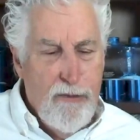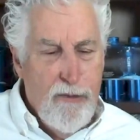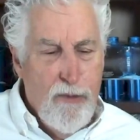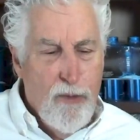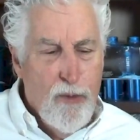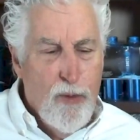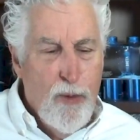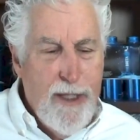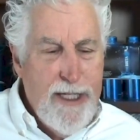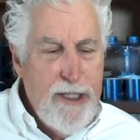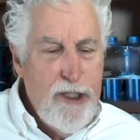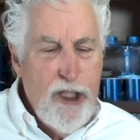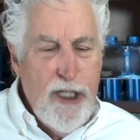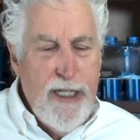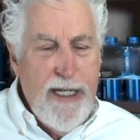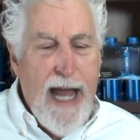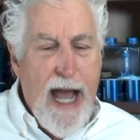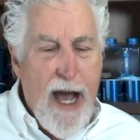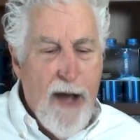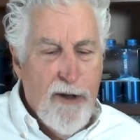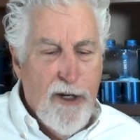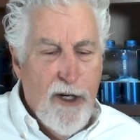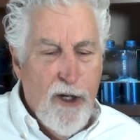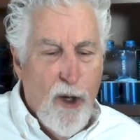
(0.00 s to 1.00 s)
reaching
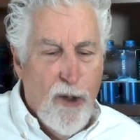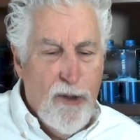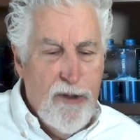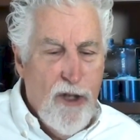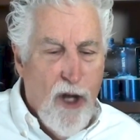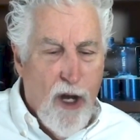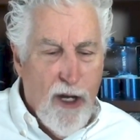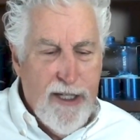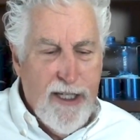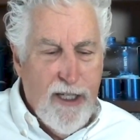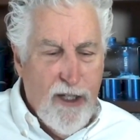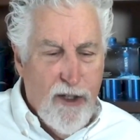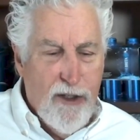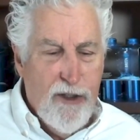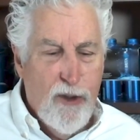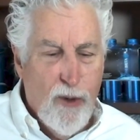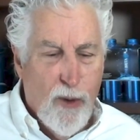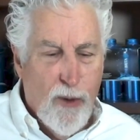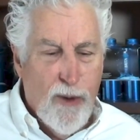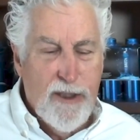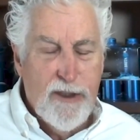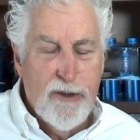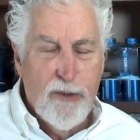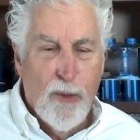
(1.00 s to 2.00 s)
out and knocking on
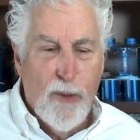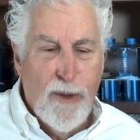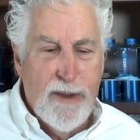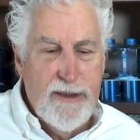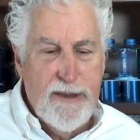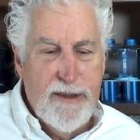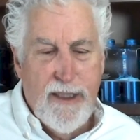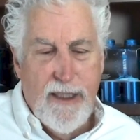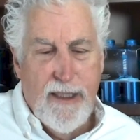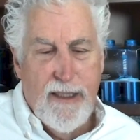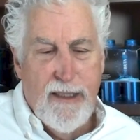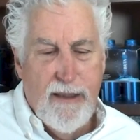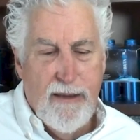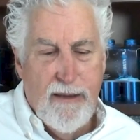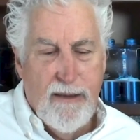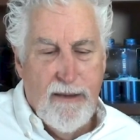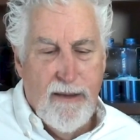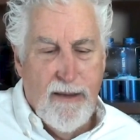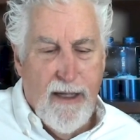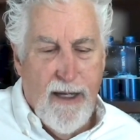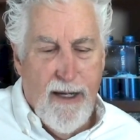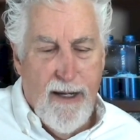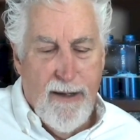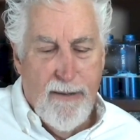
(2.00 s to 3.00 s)
doors wasn't
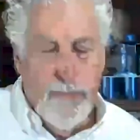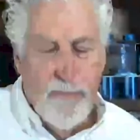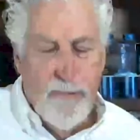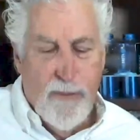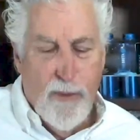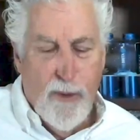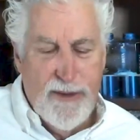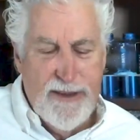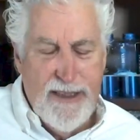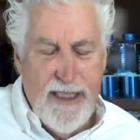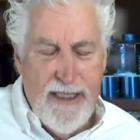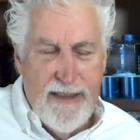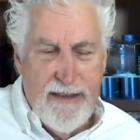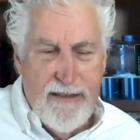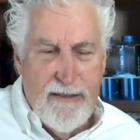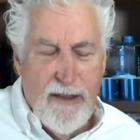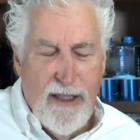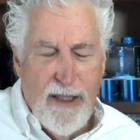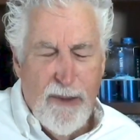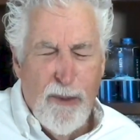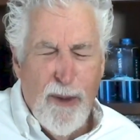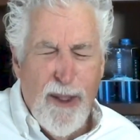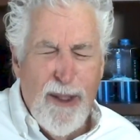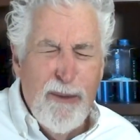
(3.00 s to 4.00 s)

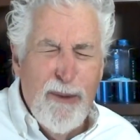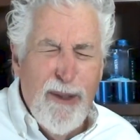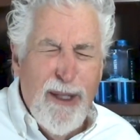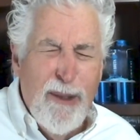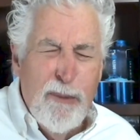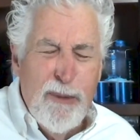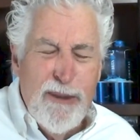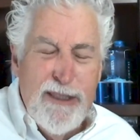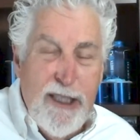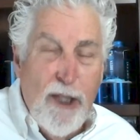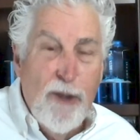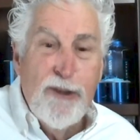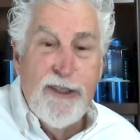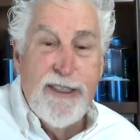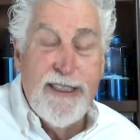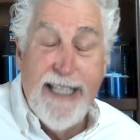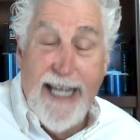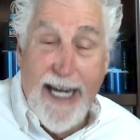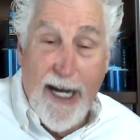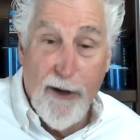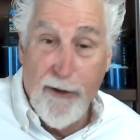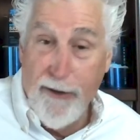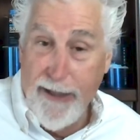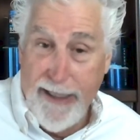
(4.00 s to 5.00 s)
it was still
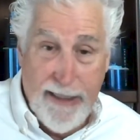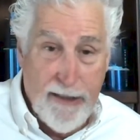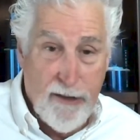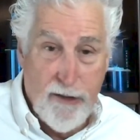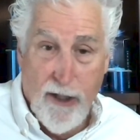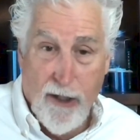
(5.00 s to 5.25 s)
scary.